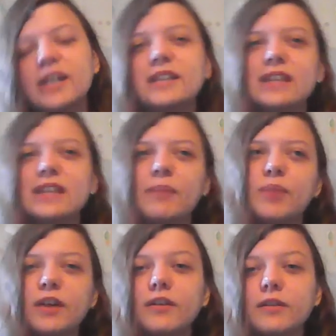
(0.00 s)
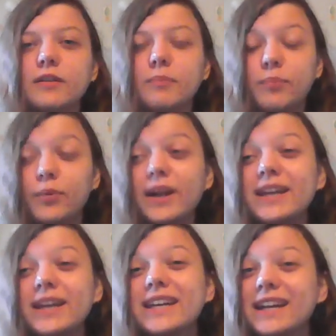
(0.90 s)
said it
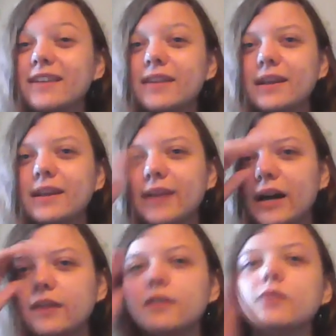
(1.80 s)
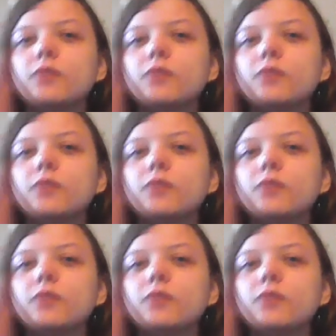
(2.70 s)
pretty clearly that